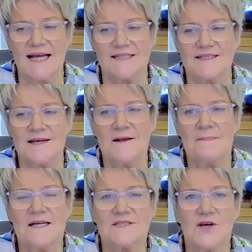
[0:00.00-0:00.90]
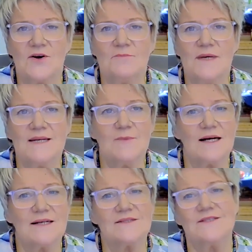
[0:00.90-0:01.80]
And so me and
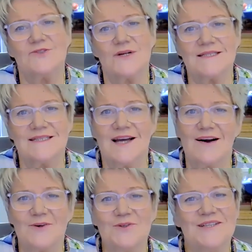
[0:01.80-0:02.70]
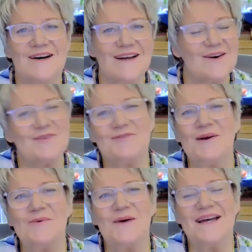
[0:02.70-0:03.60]
my trusty Hyundai, off
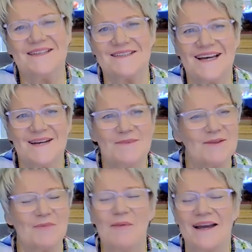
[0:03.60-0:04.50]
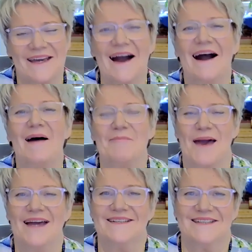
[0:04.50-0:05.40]
we went and moved my car
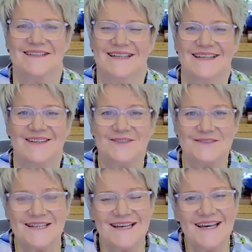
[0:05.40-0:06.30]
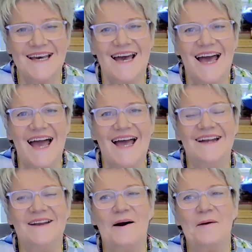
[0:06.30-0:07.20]
back to the gills.
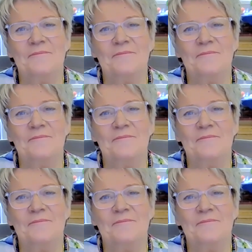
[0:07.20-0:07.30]
And